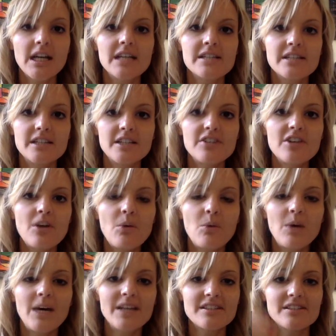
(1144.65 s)
So you don't
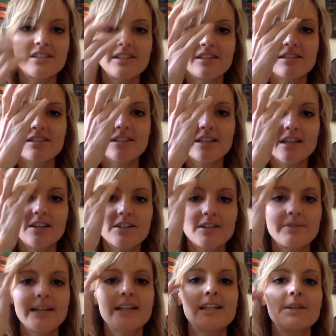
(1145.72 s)
want the students to go
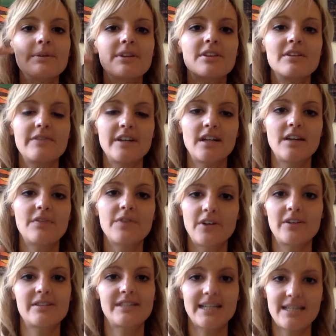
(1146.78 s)
directly with their very
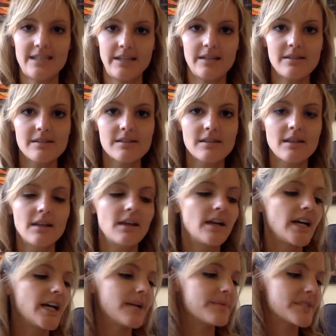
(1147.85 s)
first ideas.
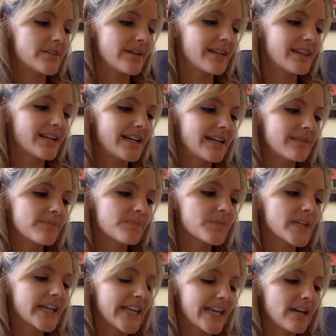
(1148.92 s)
So I thought,
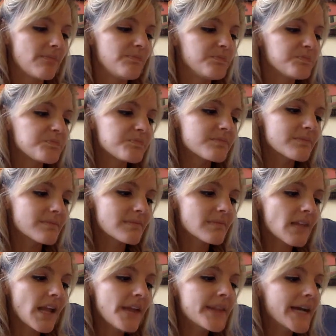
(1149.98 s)
again,
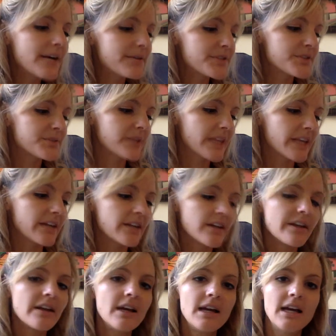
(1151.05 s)
that was a really
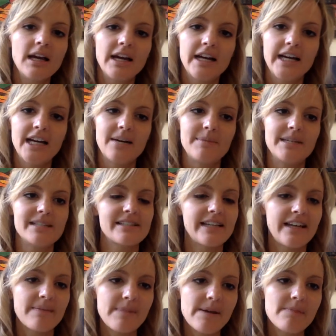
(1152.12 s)
good
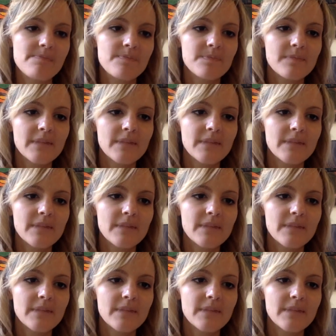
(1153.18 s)
assignment.